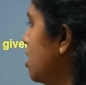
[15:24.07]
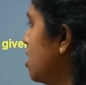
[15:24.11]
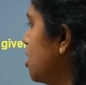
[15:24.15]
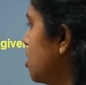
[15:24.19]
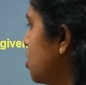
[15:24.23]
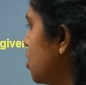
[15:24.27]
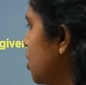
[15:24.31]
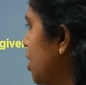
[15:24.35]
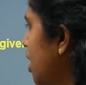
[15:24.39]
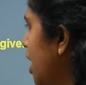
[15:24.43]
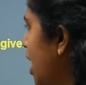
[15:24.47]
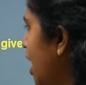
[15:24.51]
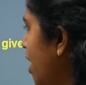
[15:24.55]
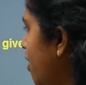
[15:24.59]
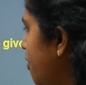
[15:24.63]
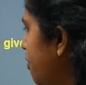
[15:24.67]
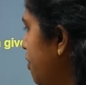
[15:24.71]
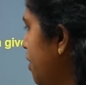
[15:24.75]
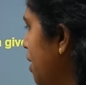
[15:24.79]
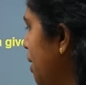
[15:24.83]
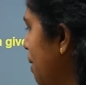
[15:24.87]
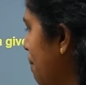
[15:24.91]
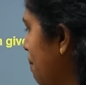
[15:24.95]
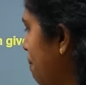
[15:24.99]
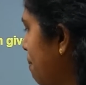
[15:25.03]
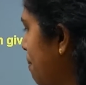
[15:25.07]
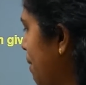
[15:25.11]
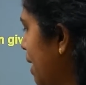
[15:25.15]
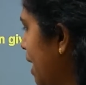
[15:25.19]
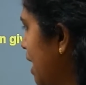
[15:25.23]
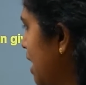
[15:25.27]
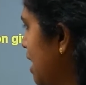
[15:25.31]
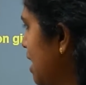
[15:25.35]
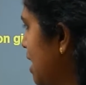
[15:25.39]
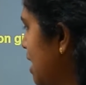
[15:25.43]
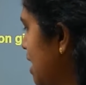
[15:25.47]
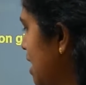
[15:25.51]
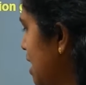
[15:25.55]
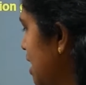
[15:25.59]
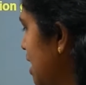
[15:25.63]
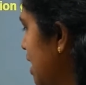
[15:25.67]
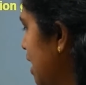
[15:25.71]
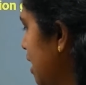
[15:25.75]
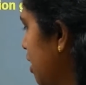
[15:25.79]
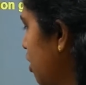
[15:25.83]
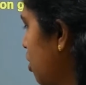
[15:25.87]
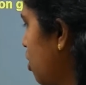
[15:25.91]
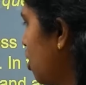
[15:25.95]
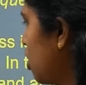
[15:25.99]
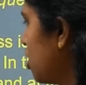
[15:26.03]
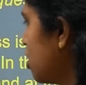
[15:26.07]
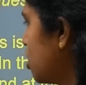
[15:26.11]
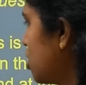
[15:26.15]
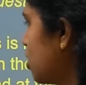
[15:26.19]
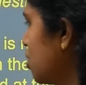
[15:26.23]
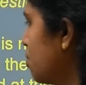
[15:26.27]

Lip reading: So you have prices and costs.